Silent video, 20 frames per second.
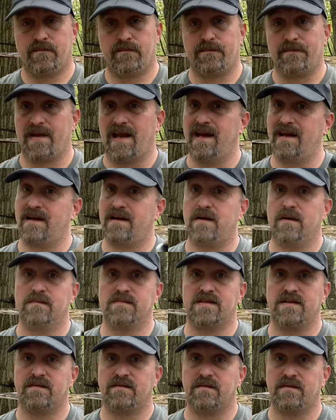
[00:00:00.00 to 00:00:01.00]
And it
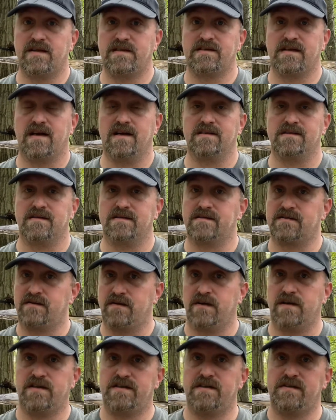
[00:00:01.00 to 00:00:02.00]
comes in 3 sizes,
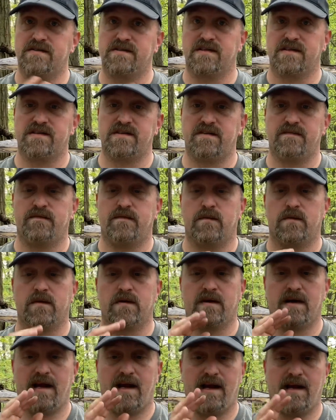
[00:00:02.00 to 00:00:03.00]
32,
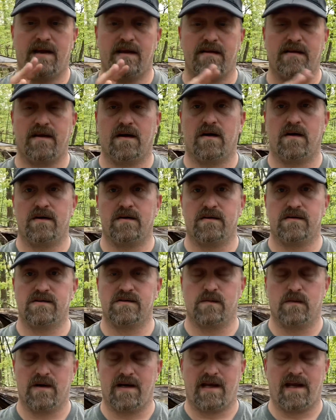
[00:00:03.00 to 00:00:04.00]
64, and the
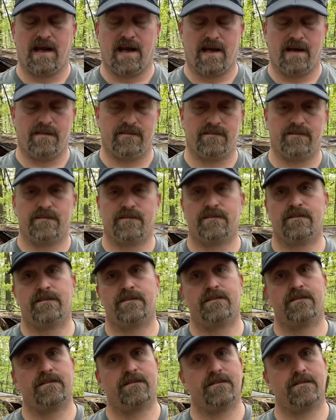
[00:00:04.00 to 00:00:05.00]
128.
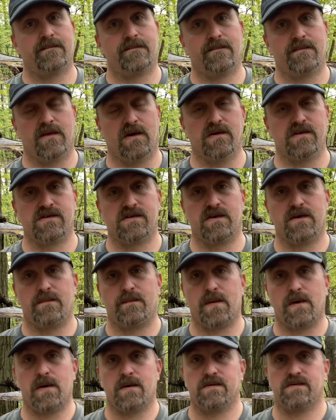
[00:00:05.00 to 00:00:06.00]
Those are the
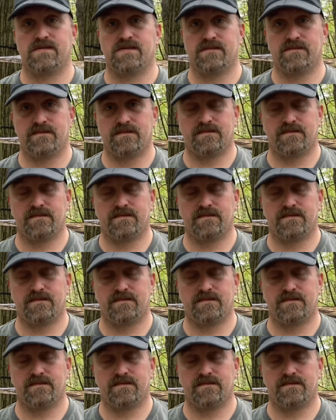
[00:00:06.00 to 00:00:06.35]
pros.